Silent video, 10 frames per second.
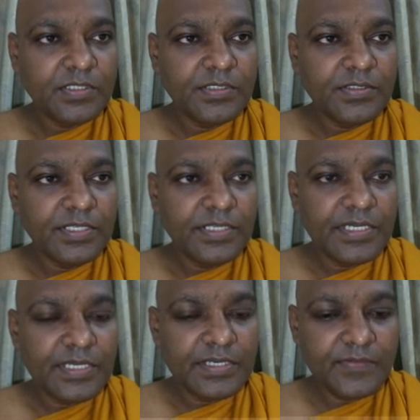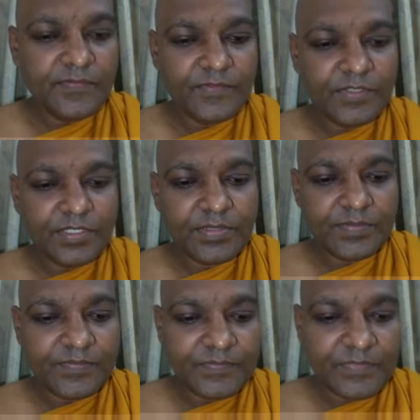they
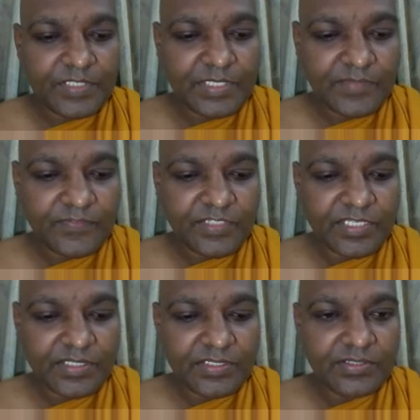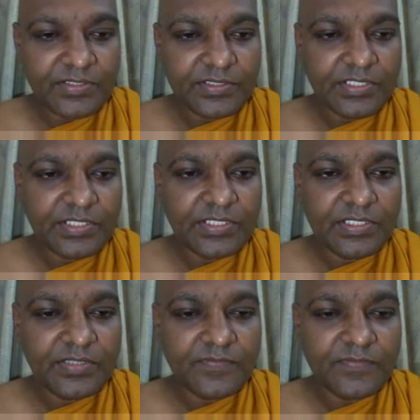have taken
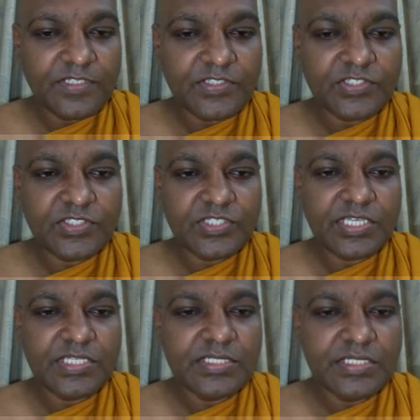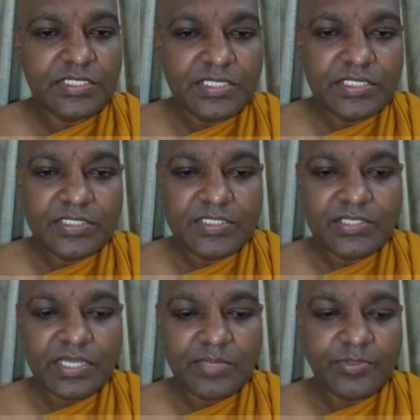the first 10
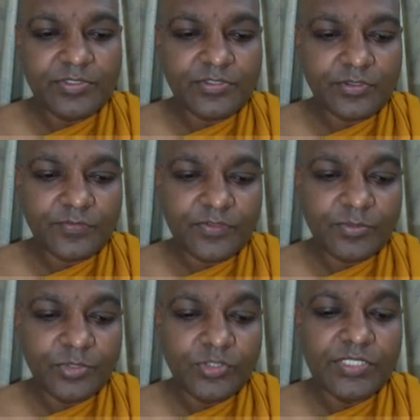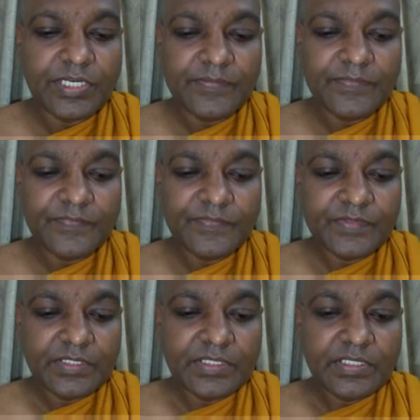disciples of the Buddha,
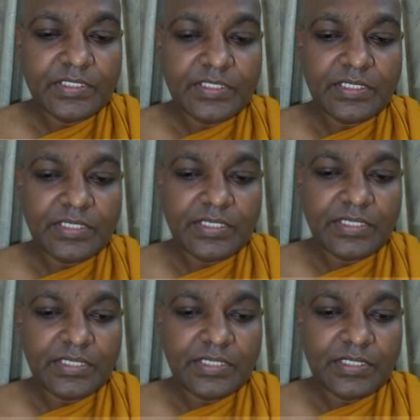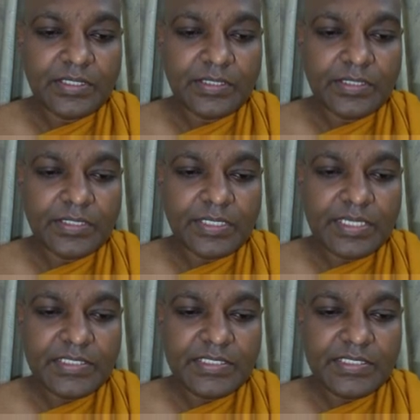
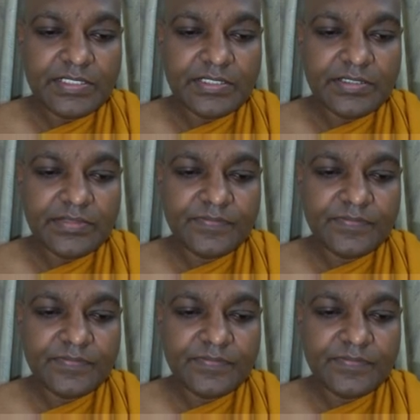and they